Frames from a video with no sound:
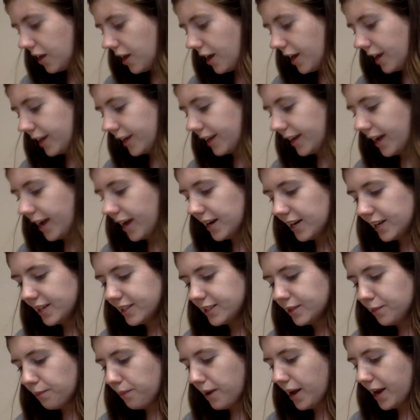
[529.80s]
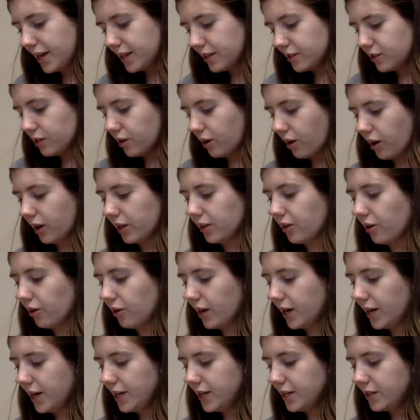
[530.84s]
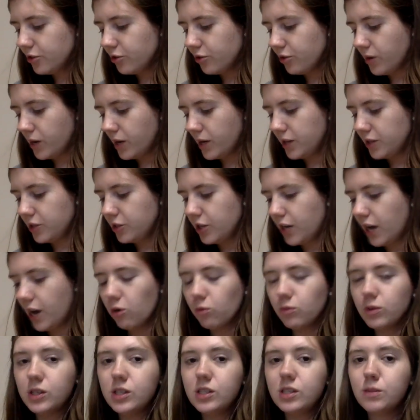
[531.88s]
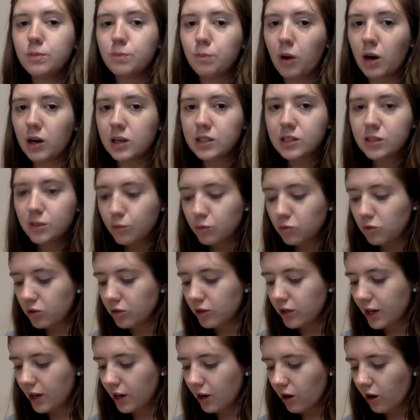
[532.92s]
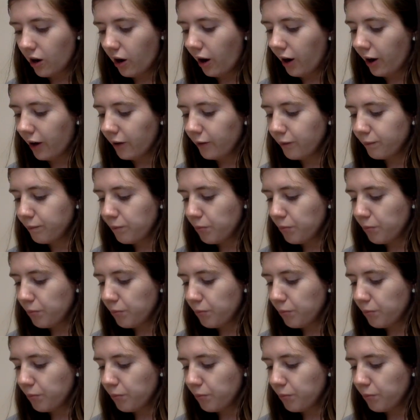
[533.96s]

Again, it depends on their age range, how responsible they are.